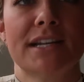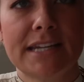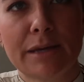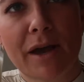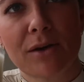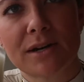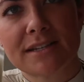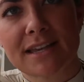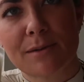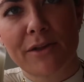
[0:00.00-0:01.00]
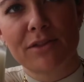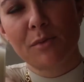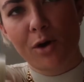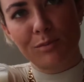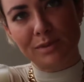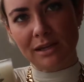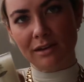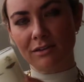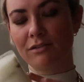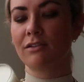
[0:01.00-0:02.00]
I take back what I said about them all
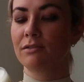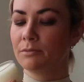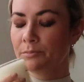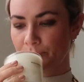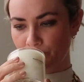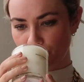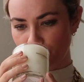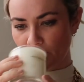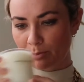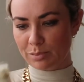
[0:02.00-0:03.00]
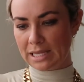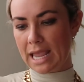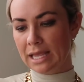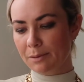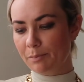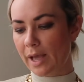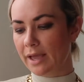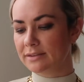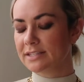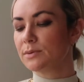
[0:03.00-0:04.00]
being blank,
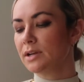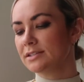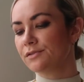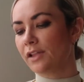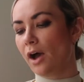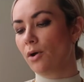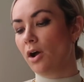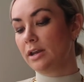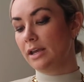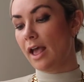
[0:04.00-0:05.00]
but this one has a flower on it.